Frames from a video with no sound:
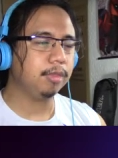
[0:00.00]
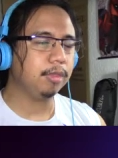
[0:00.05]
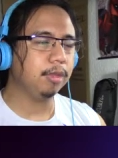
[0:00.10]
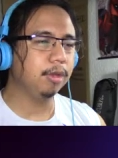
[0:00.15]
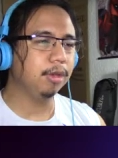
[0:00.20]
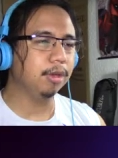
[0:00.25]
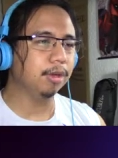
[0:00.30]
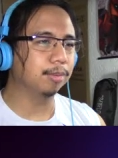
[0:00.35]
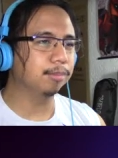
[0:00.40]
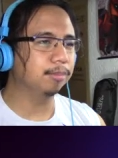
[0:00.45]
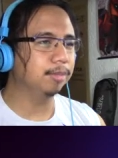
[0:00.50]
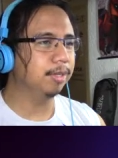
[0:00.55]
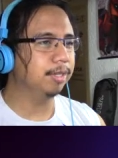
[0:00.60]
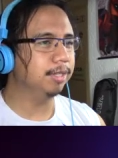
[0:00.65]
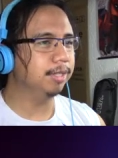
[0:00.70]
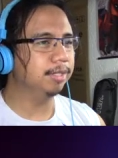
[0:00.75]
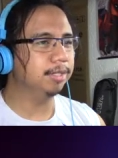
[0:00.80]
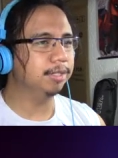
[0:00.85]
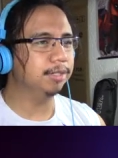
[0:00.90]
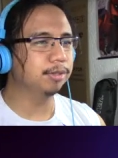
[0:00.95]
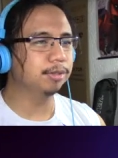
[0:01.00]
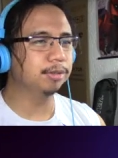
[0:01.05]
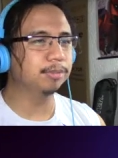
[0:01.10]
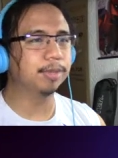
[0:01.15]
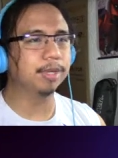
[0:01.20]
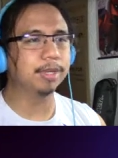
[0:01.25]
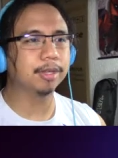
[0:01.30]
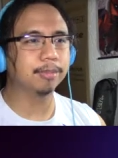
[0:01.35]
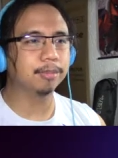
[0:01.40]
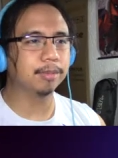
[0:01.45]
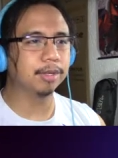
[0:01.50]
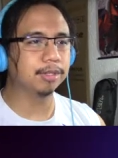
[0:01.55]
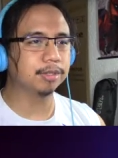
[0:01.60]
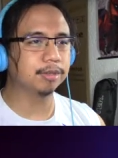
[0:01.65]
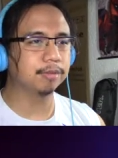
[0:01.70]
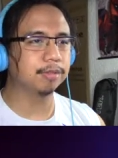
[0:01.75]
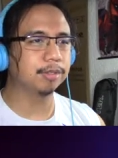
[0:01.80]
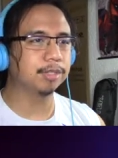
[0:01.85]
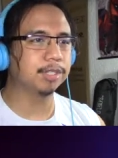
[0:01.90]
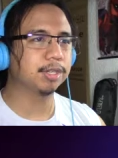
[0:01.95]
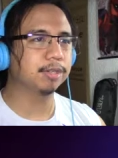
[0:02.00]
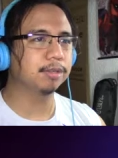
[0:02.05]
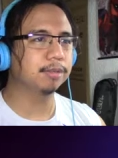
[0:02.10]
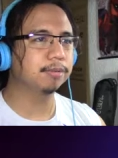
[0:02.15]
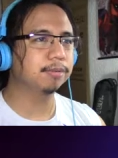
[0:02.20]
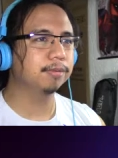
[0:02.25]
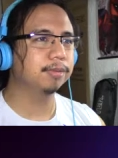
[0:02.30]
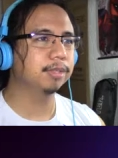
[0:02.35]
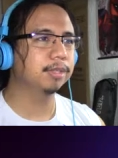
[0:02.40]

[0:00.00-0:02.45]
Ah, please don't make a mess of yourself.